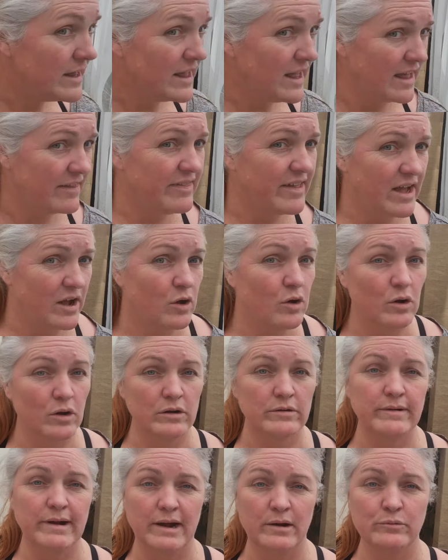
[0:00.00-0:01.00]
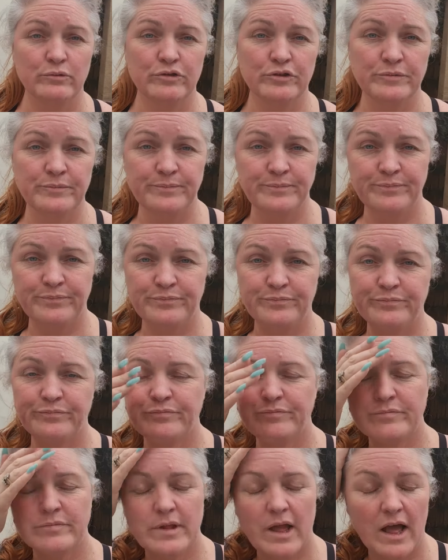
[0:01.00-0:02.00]
get that colour out
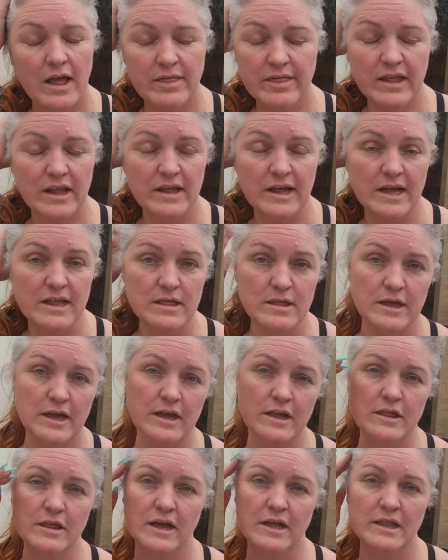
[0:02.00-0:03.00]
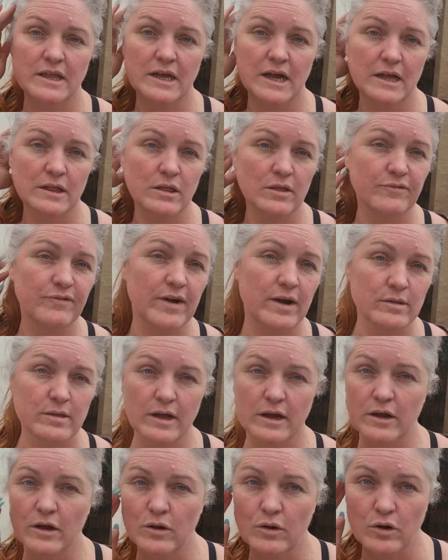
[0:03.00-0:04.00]
I think that's it I think that's as far as
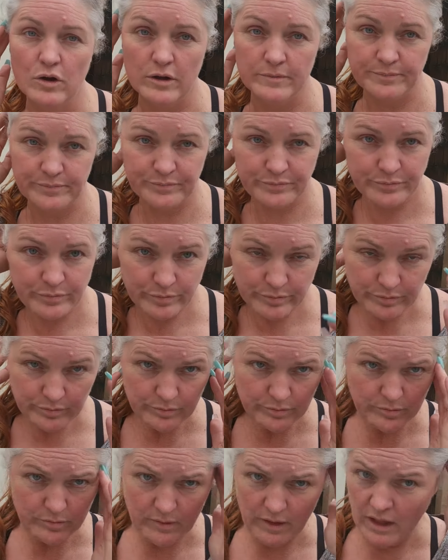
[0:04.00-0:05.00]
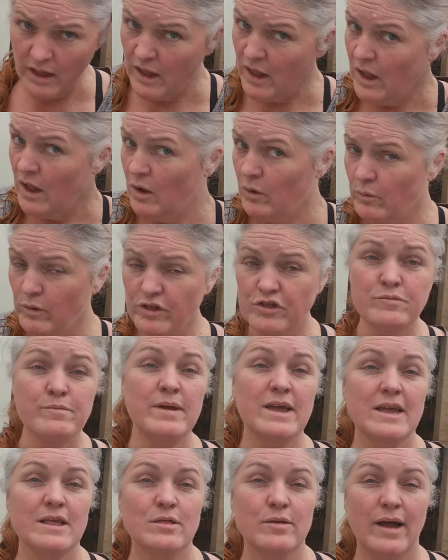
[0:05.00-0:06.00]
I can go which
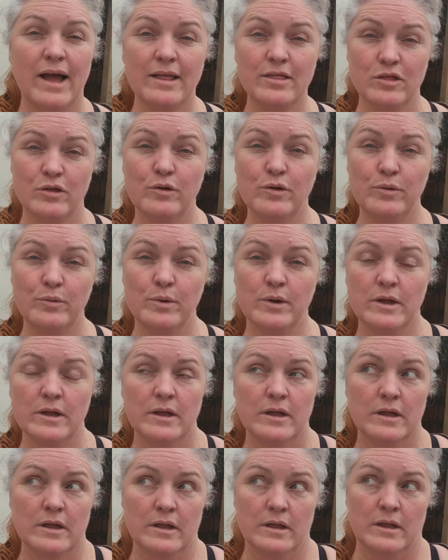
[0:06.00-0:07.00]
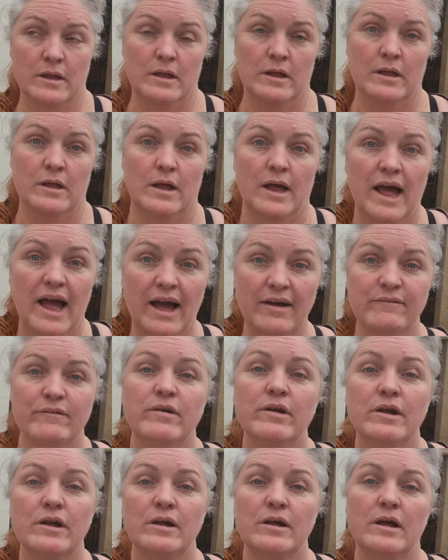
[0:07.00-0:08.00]
means I had to have
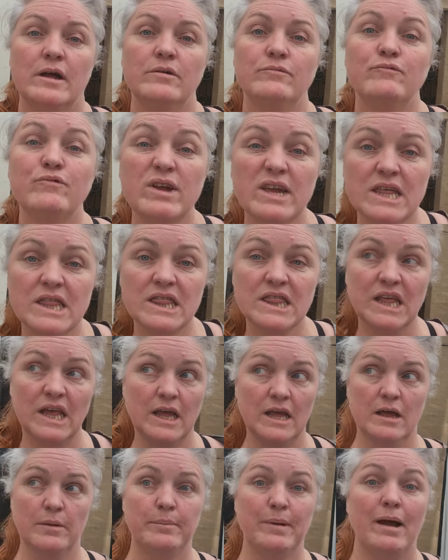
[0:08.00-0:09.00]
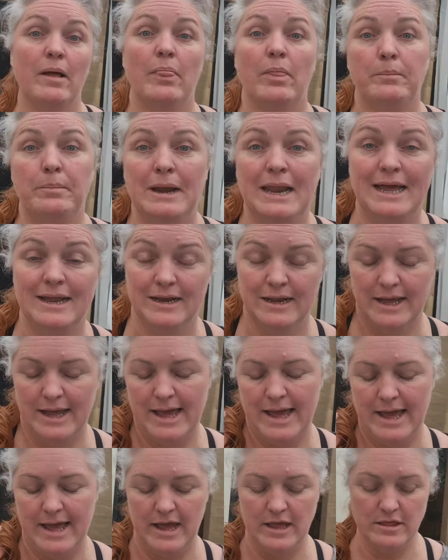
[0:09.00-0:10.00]
a, a rethink about the plan
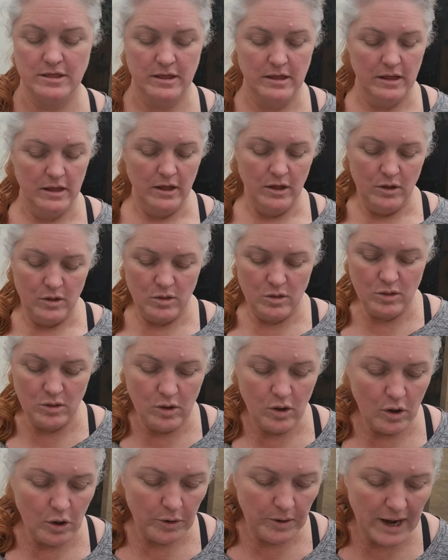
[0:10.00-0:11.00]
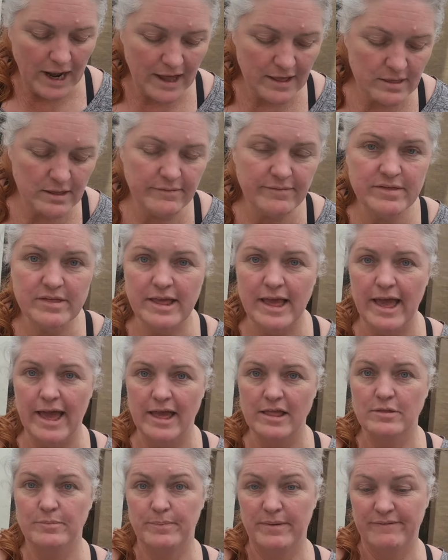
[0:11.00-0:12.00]
ahead. So as I've
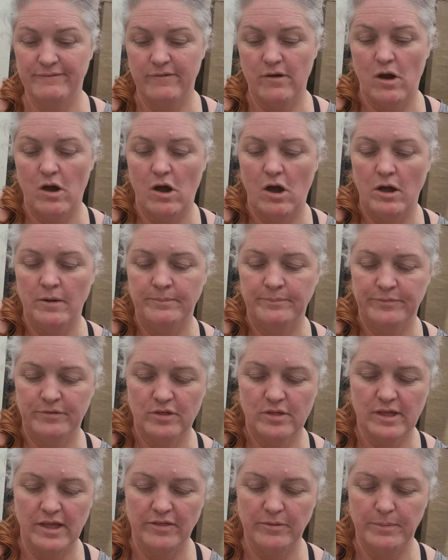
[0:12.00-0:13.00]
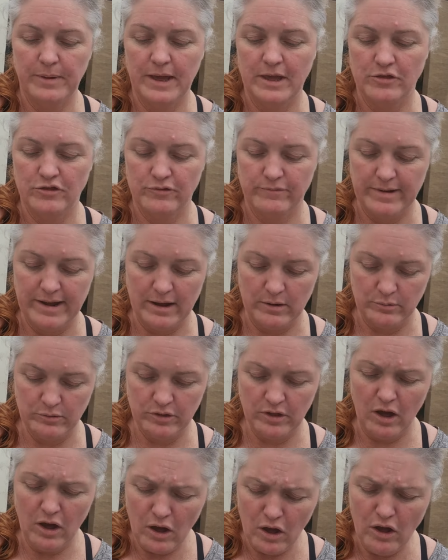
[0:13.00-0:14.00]
said before, and just get the picture
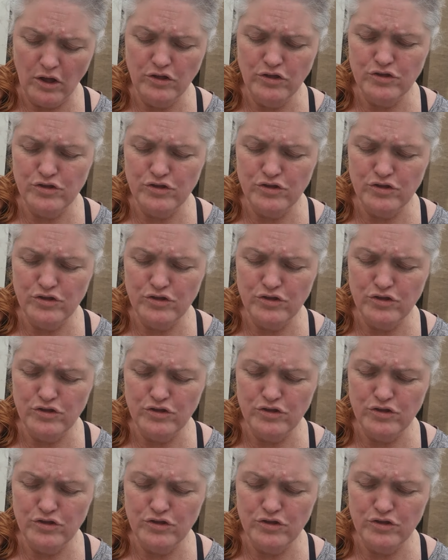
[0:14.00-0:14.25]
out. Oh